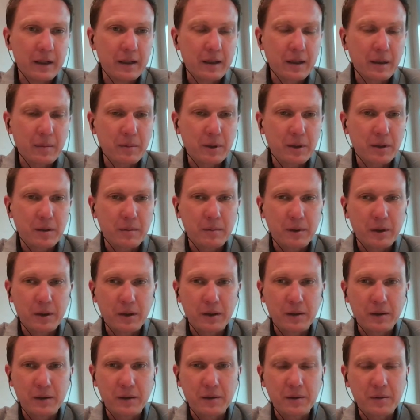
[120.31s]
comes to
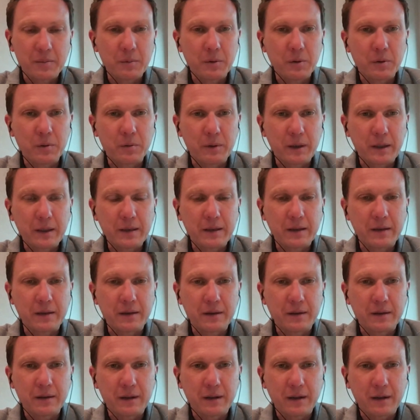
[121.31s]
mind that's more
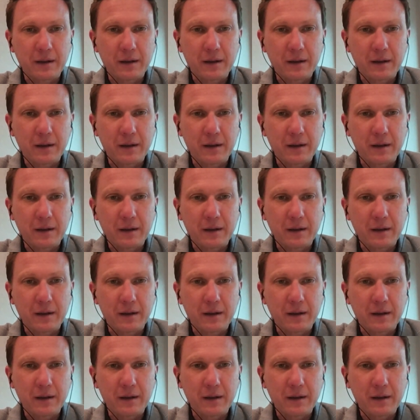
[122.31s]
recent,